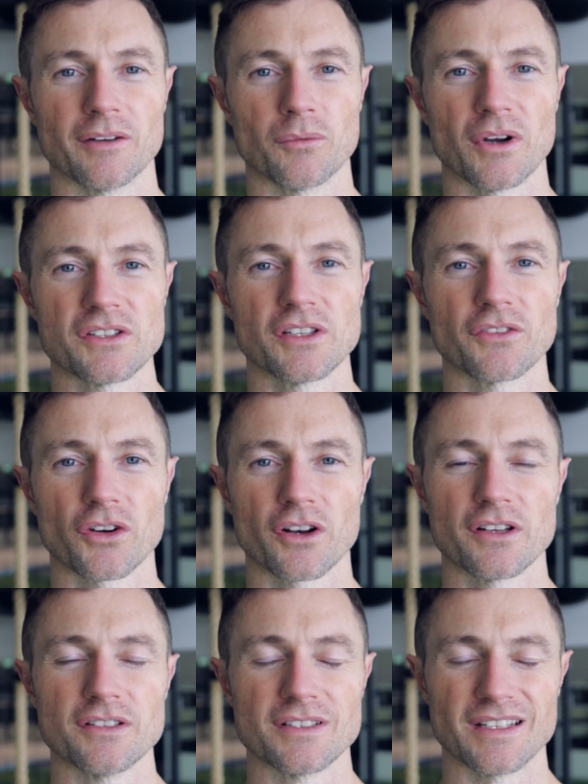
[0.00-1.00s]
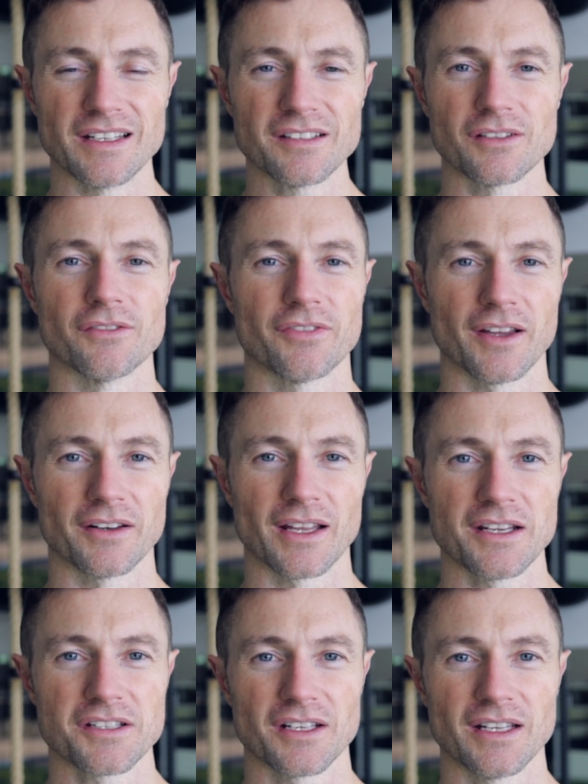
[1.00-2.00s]
And once you've got a decent
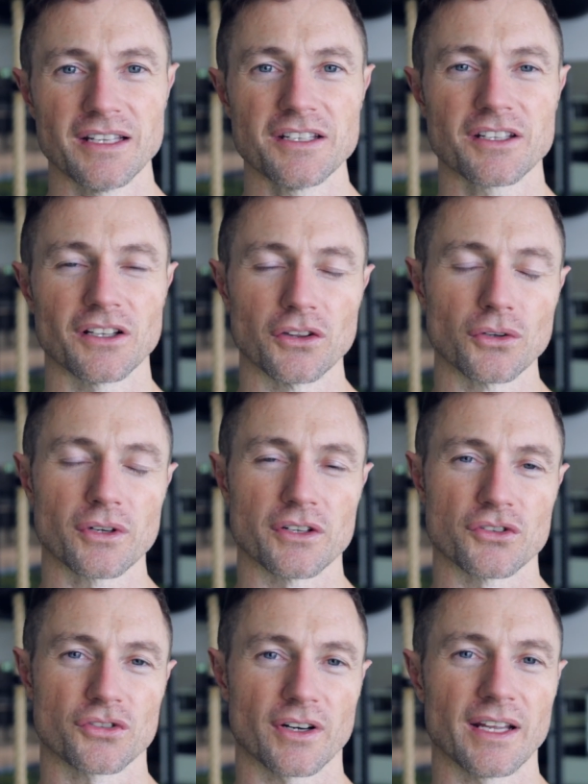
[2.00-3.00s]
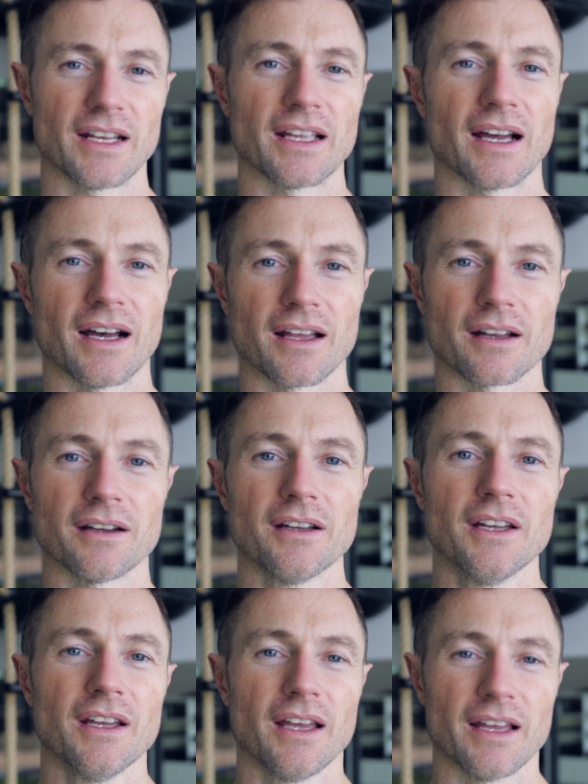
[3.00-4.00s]
foundation, then you can look at training harder
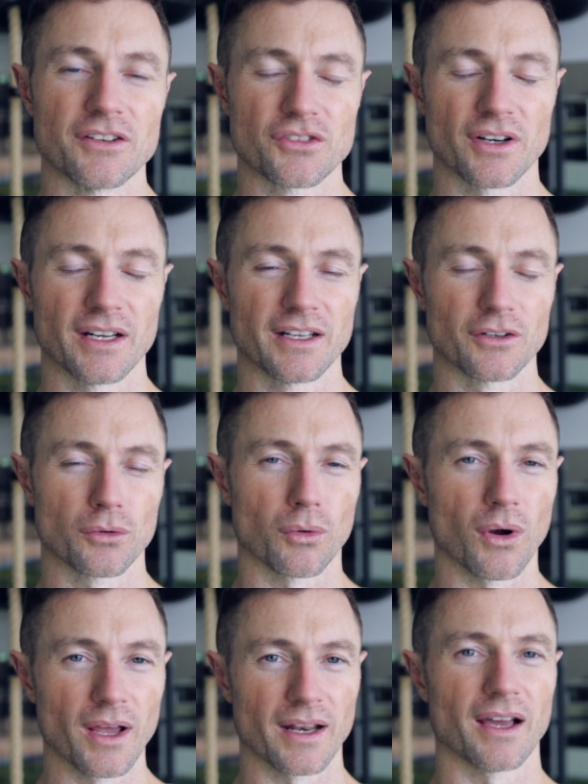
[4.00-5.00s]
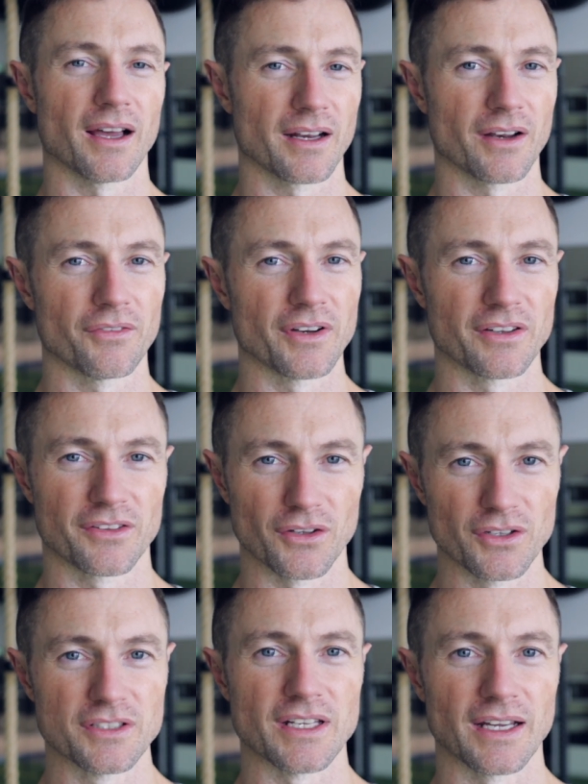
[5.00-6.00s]
and training quite hard every
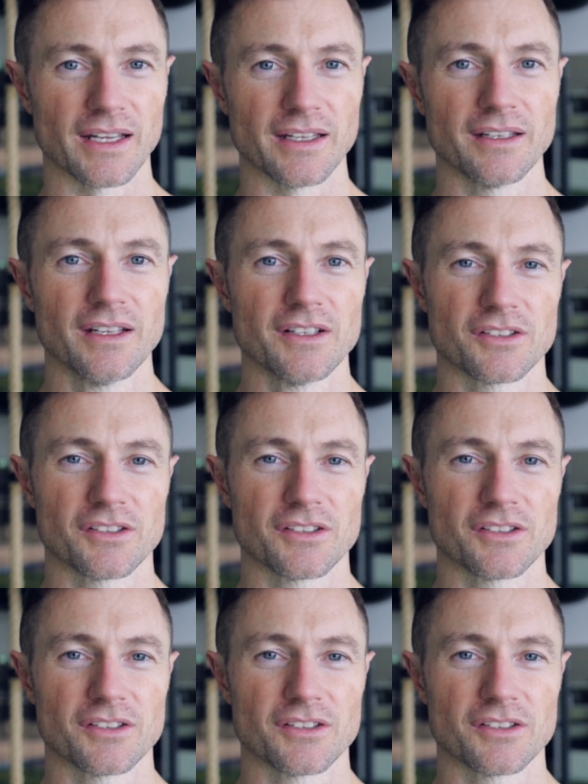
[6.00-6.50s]
third day.